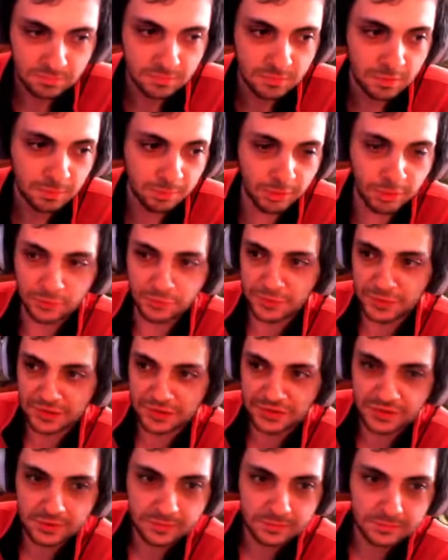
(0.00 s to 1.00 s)
Perfect.
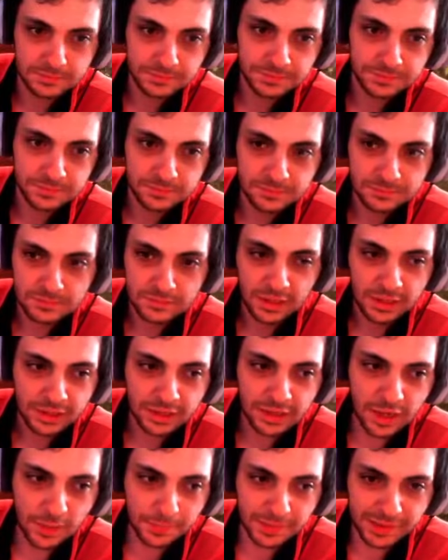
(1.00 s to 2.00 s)

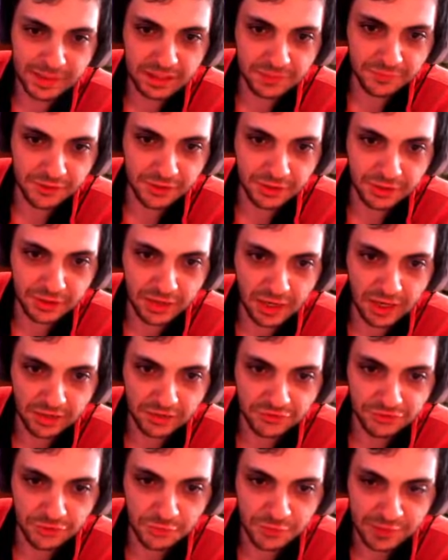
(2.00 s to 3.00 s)
Now, believe it or not,
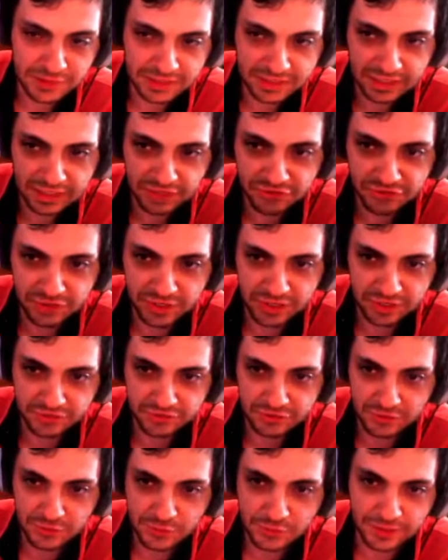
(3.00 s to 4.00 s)
just in case she
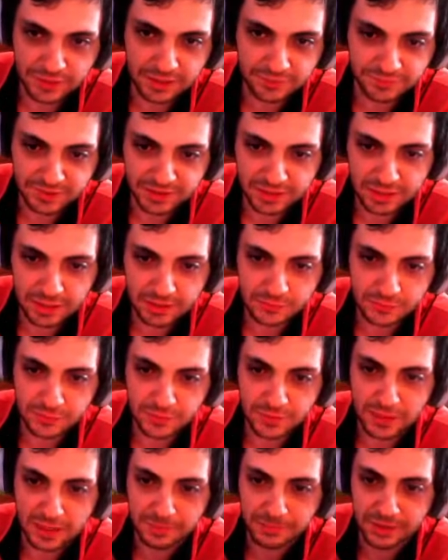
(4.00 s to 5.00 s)
actually saved DS,
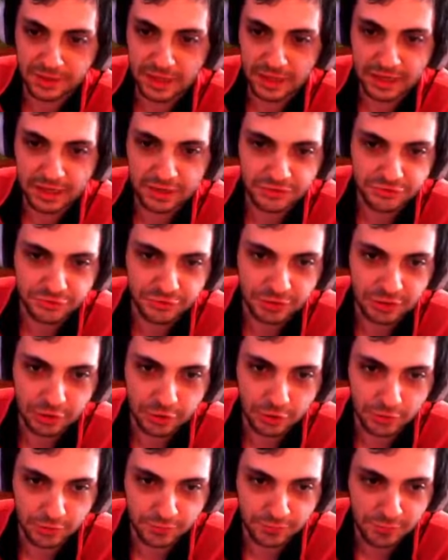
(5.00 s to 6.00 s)
I'm gonna actually
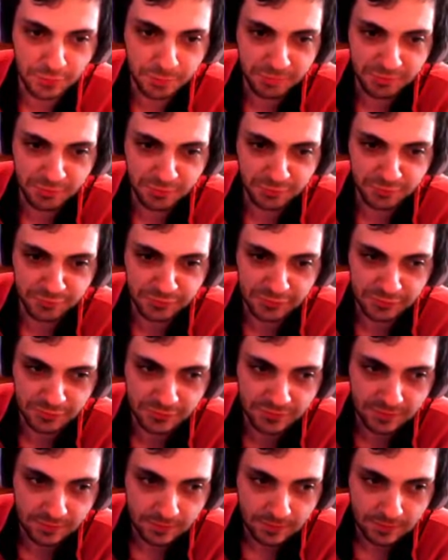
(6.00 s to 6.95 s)
hook this person first.